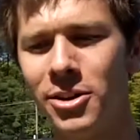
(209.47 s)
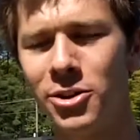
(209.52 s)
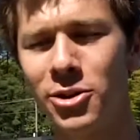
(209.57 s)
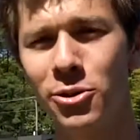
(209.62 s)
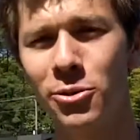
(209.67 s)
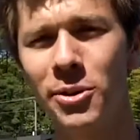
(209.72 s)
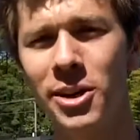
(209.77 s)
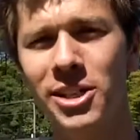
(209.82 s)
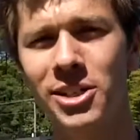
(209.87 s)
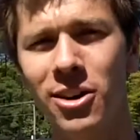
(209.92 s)

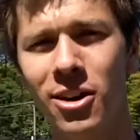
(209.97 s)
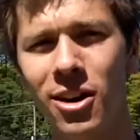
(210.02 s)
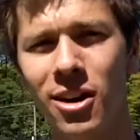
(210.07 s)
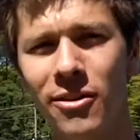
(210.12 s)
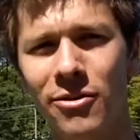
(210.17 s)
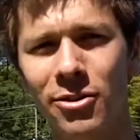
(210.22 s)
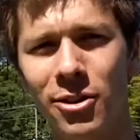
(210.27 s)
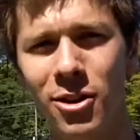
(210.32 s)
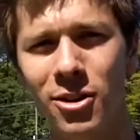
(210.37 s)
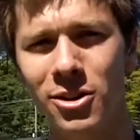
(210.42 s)
two weeks
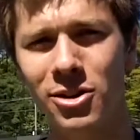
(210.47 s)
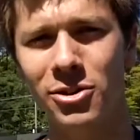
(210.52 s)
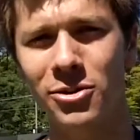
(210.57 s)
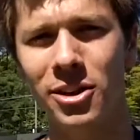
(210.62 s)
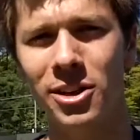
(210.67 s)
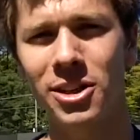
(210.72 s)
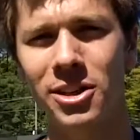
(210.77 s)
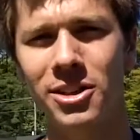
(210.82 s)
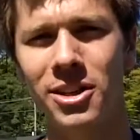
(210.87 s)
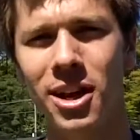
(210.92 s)
off, long
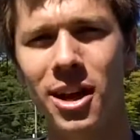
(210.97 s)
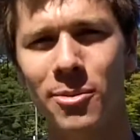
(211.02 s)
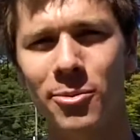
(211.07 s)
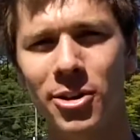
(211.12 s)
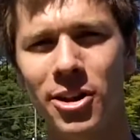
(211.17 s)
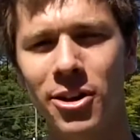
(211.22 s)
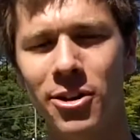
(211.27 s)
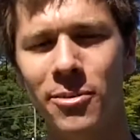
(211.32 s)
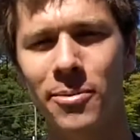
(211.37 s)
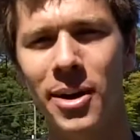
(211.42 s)
stretch of time
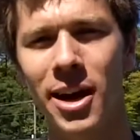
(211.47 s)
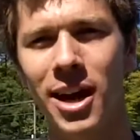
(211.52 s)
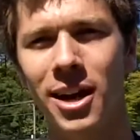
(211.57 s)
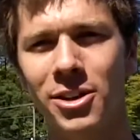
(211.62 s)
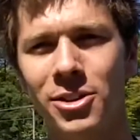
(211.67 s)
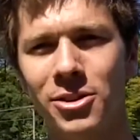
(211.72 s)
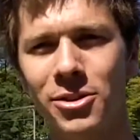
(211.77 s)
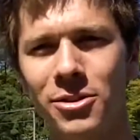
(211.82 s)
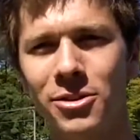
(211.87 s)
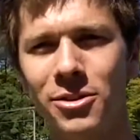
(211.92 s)
without a
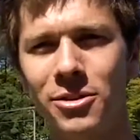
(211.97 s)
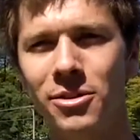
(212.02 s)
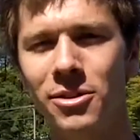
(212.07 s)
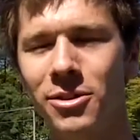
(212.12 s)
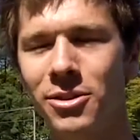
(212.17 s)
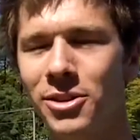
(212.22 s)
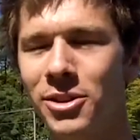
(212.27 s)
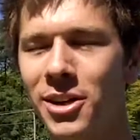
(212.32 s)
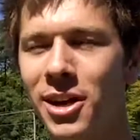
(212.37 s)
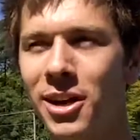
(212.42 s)
match,
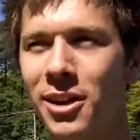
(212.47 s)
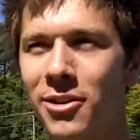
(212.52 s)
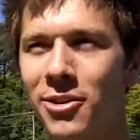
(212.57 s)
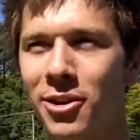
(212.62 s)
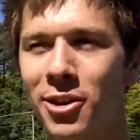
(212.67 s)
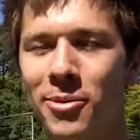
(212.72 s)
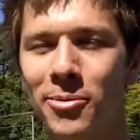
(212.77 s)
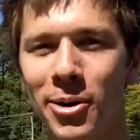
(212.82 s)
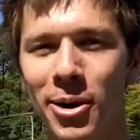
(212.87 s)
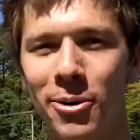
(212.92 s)
just kind of
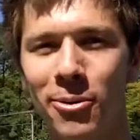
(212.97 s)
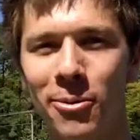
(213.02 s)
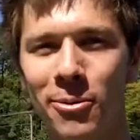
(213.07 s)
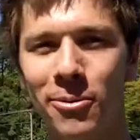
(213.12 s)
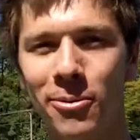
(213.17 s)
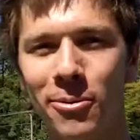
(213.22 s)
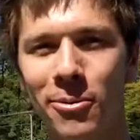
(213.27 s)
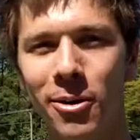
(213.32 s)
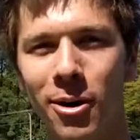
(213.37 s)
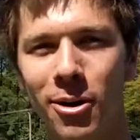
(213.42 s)
think about
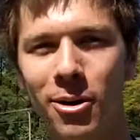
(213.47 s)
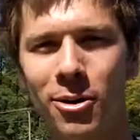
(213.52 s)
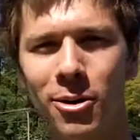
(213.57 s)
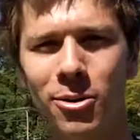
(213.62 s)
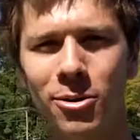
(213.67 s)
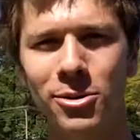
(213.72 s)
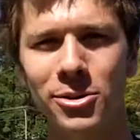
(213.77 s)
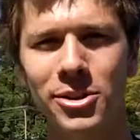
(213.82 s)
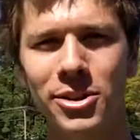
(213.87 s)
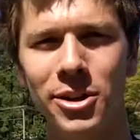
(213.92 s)
our
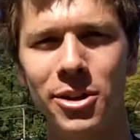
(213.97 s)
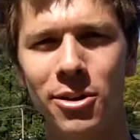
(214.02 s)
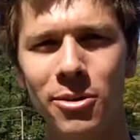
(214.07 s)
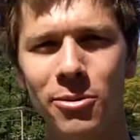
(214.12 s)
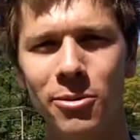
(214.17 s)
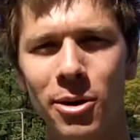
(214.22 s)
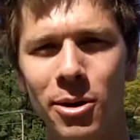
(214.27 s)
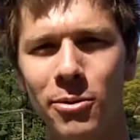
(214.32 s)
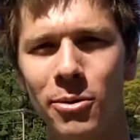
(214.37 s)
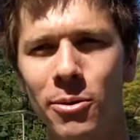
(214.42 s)
goals, you know,
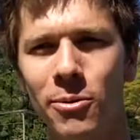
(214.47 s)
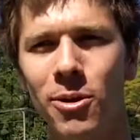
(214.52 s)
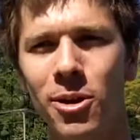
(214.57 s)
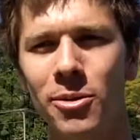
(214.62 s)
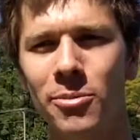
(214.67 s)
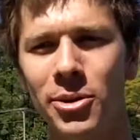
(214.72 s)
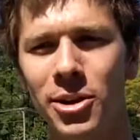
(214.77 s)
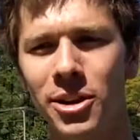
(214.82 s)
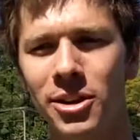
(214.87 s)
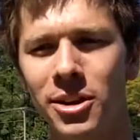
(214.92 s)
where we want
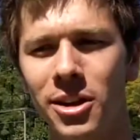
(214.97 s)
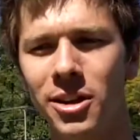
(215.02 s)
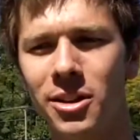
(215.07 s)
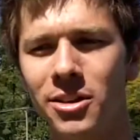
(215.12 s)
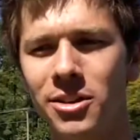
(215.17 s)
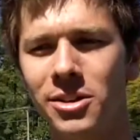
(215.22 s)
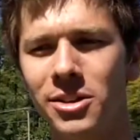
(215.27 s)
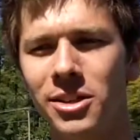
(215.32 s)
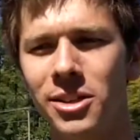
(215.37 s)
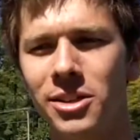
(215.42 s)
to be at the end of
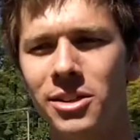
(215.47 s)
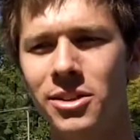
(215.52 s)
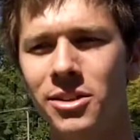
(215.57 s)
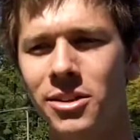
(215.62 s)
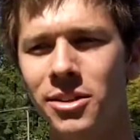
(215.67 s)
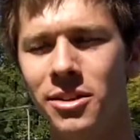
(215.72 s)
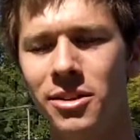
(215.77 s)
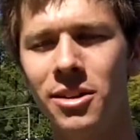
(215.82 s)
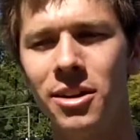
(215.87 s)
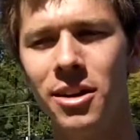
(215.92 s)
the
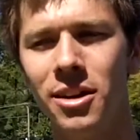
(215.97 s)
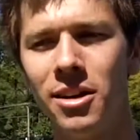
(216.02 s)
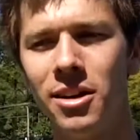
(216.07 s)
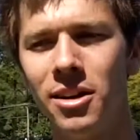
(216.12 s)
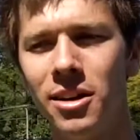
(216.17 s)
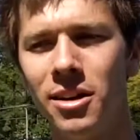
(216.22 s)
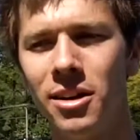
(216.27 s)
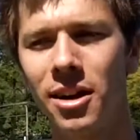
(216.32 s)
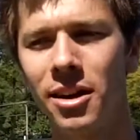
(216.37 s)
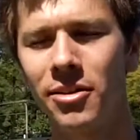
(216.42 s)
season. And
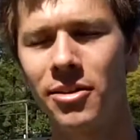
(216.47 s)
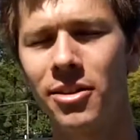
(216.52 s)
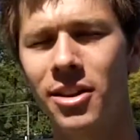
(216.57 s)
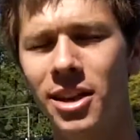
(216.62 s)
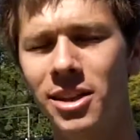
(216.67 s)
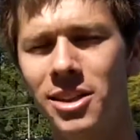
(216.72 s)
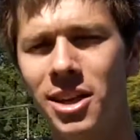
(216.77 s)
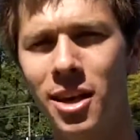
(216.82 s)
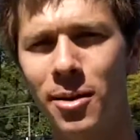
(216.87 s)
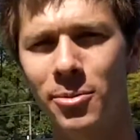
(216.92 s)
I think
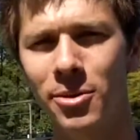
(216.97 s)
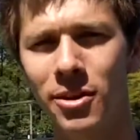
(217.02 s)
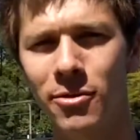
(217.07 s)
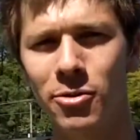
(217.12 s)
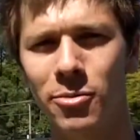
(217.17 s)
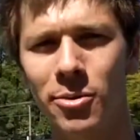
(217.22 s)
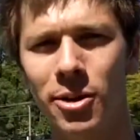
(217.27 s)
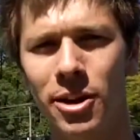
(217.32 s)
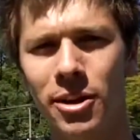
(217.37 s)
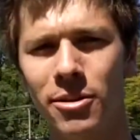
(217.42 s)
that's kept
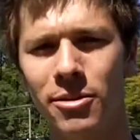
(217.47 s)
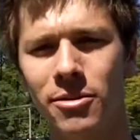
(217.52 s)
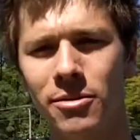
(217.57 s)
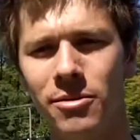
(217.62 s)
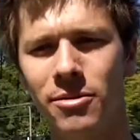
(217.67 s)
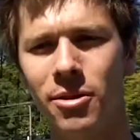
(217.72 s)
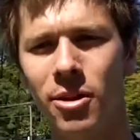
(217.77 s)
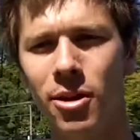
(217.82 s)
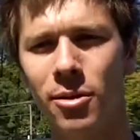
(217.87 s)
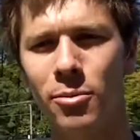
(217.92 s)
everybody
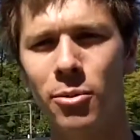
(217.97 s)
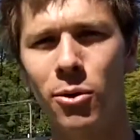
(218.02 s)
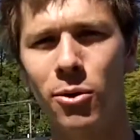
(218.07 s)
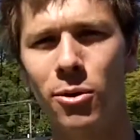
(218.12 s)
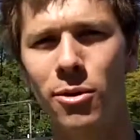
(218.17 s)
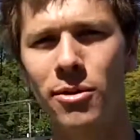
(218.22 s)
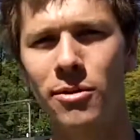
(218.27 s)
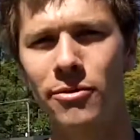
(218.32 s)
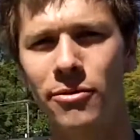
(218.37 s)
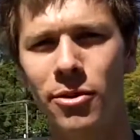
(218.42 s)
on
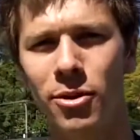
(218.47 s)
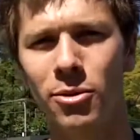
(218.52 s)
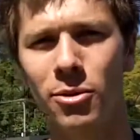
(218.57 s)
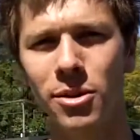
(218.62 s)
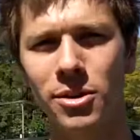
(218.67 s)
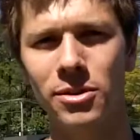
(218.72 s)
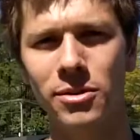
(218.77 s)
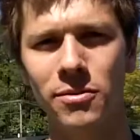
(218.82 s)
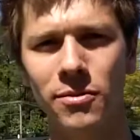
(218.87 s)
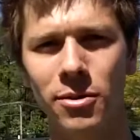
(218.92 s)
board and
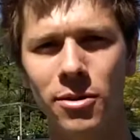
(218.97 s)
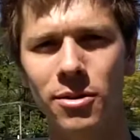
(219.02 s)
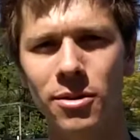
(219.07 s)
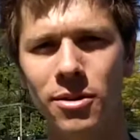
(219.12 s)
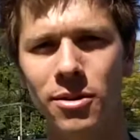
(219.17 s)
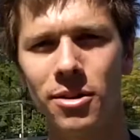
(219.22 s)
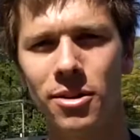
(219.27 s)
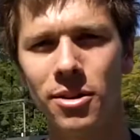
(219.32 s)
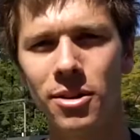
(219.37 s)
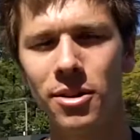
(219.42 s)
focused for
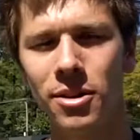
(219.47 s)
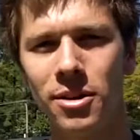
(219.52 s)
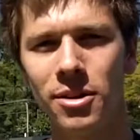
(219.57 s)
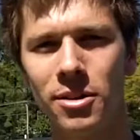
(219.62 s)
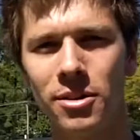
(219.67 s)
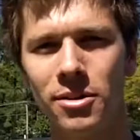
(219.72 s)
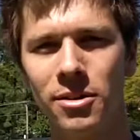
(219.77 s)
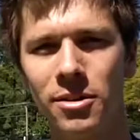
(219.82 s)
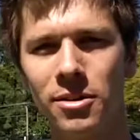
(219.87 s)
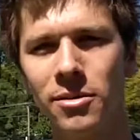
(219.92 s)

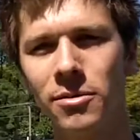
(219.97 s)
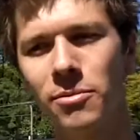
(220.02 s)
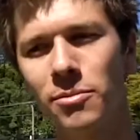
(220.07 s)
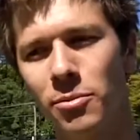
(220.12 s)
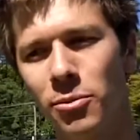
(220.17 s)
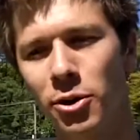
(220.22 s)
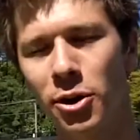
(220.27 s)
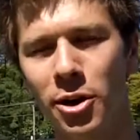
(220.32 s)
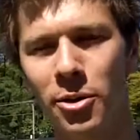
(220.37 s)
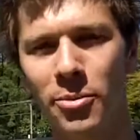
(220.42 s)

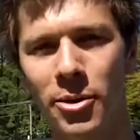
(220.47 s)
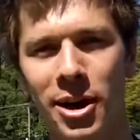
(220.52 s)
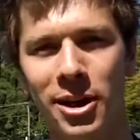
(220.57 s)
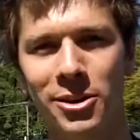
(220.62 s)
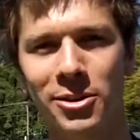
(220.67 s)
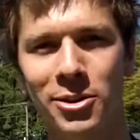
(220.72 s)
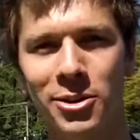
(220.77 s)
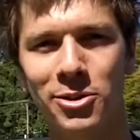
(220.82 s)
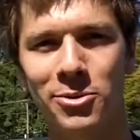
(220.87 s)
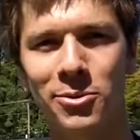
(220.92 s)
bringing it back
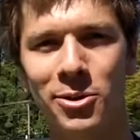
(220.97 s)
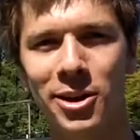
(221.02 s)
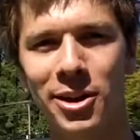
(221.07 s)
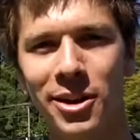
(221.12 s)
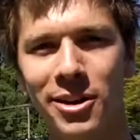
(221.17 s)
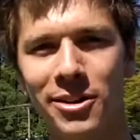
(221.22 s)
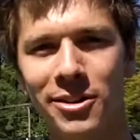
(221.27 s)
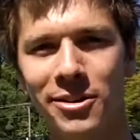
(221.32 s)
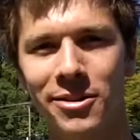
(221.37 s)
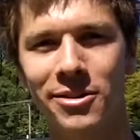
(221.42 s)
to this
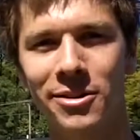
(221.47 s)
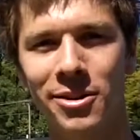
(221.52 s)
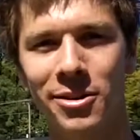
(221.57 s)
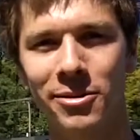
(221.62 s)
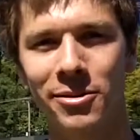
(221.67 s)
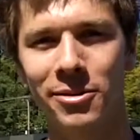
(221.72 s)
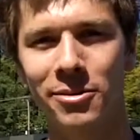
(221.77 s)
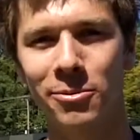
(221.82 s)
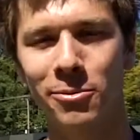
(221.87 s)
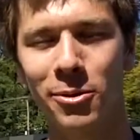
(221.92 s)
weekend and,
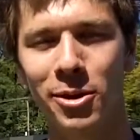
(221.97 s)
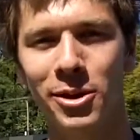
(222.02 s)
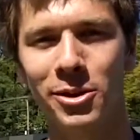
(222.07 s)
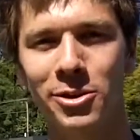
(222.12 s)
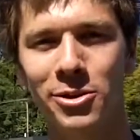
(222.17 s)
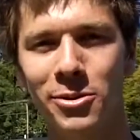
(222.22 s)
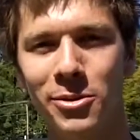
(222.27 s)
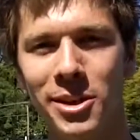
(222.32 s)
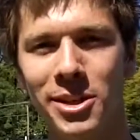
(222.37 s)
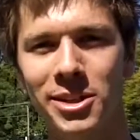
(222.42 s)
and winning
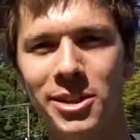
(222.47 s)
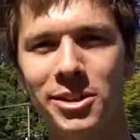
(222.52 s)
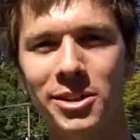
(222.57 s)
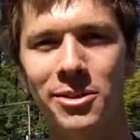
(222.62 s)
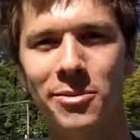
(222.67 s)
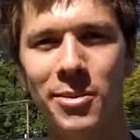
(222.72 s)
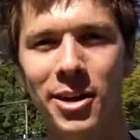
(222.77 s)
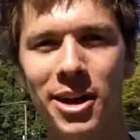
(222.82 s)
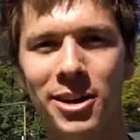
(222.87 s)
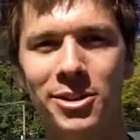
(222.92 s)
two ACC
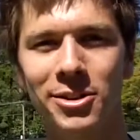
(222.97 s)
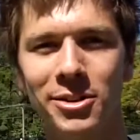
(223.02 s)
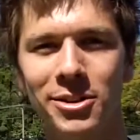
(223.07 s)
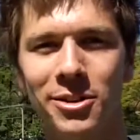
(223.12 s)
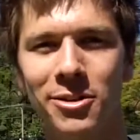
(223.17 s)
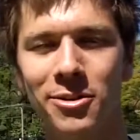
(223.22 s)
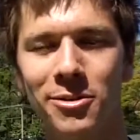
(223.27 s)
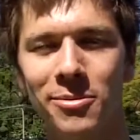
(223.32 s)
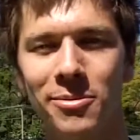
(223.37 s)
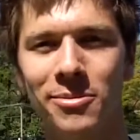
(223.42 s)
matches at
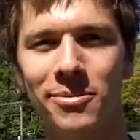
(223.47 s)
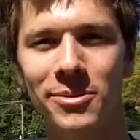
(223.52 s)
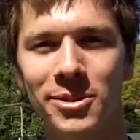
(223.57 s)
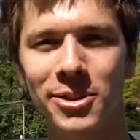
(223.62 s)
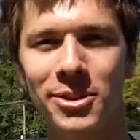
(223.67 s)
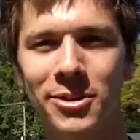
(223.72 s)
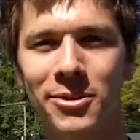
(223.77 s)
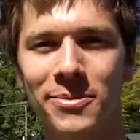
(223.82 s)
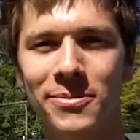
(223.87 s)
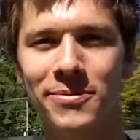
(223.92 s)
home.
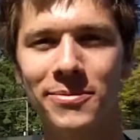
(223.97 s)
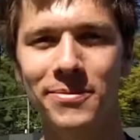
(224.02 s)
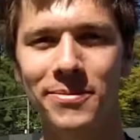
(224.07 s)
So.